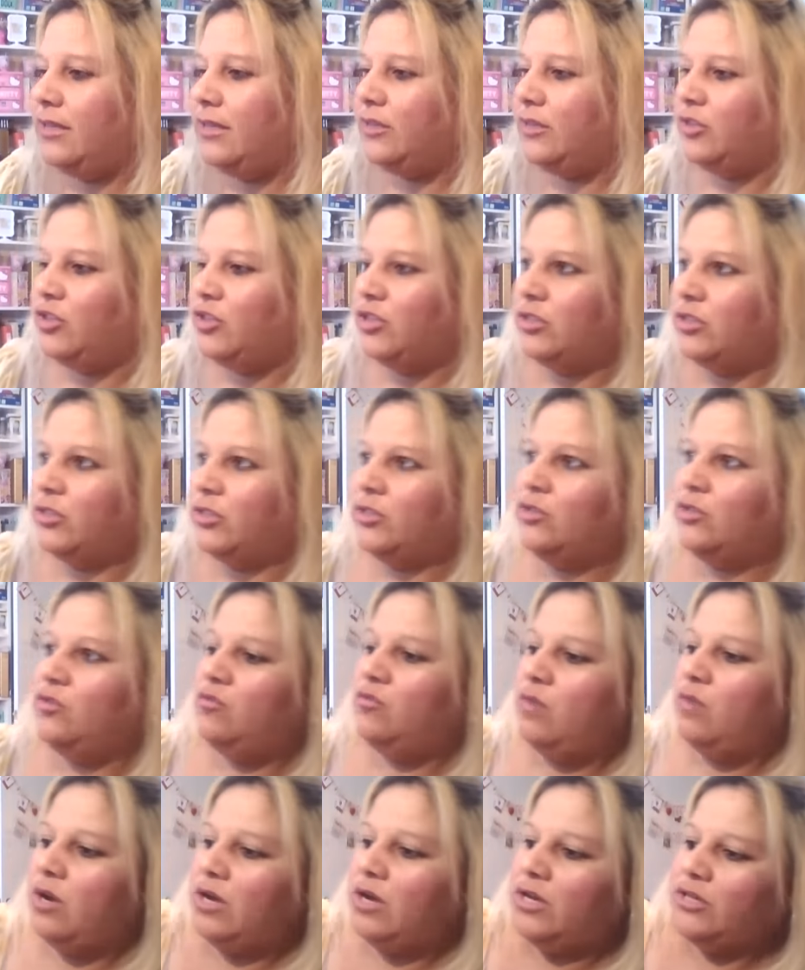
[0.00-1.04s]
It's just too
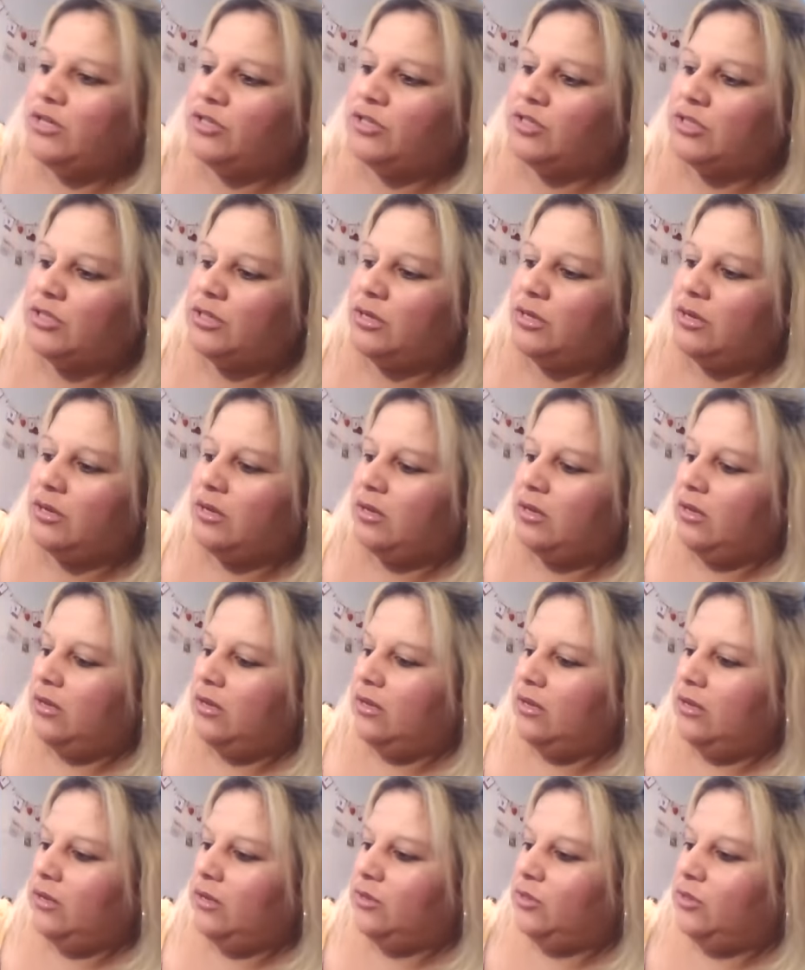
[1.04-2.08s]
much
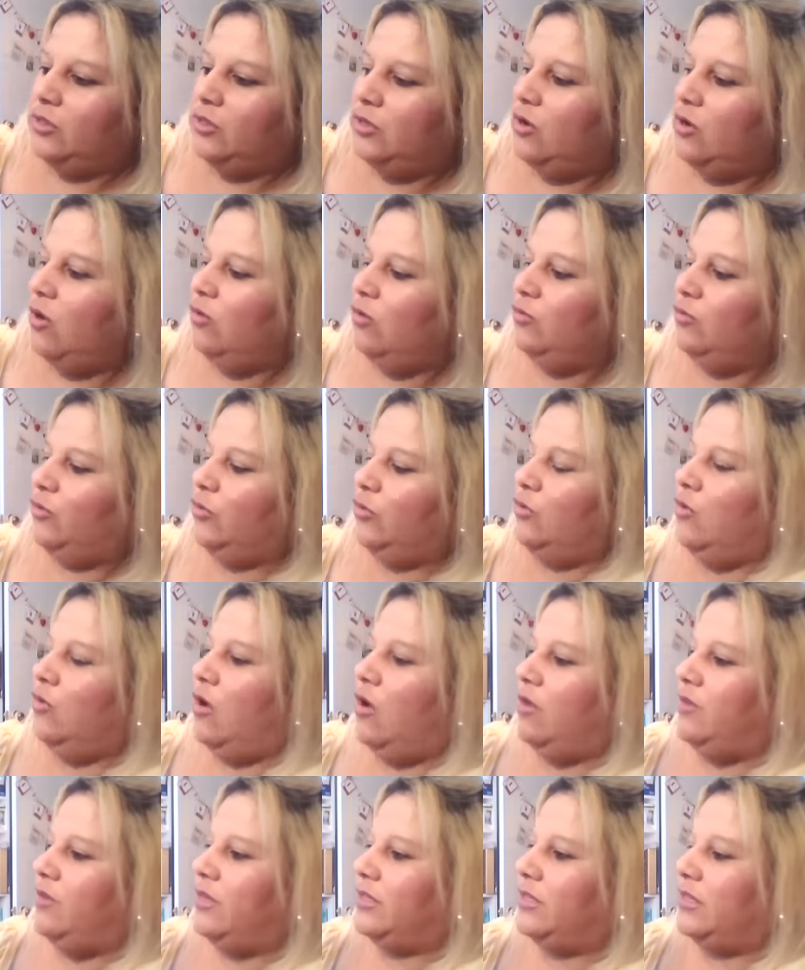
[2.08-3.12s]
to go through
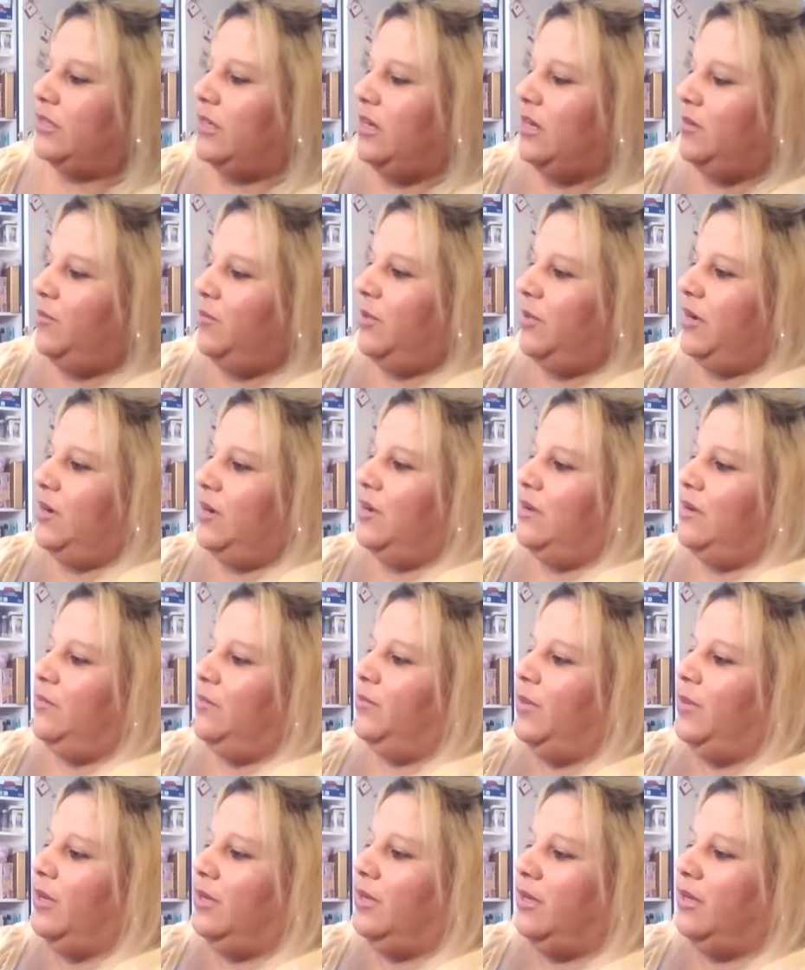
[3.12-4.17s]
on this clip it
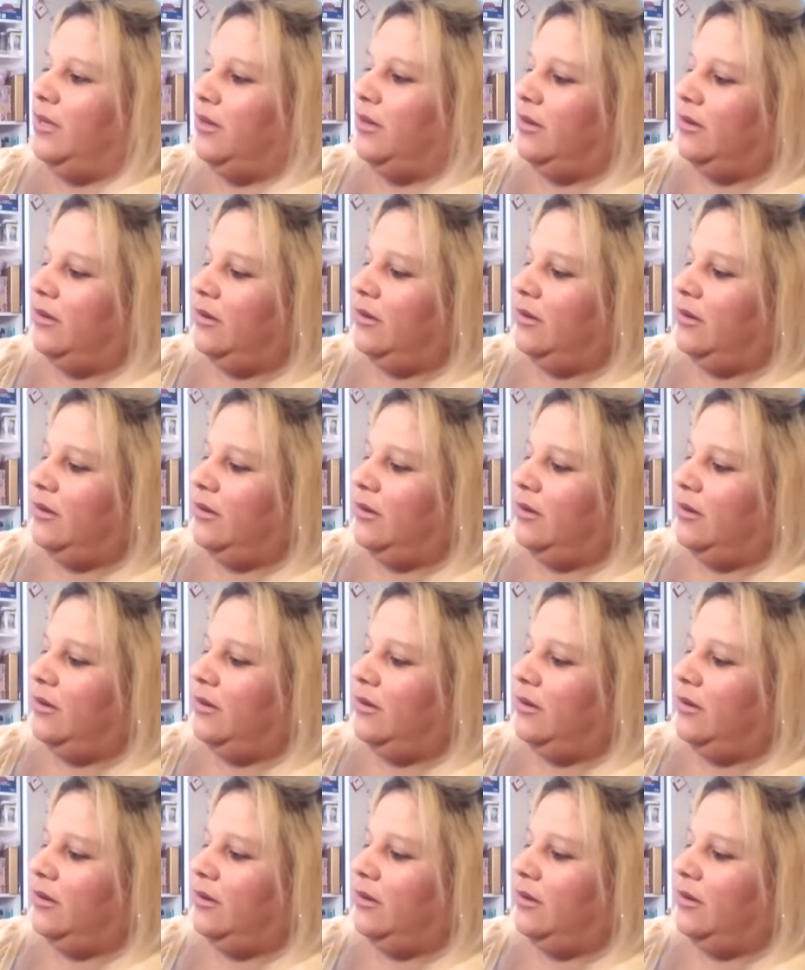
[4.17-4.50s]
up, but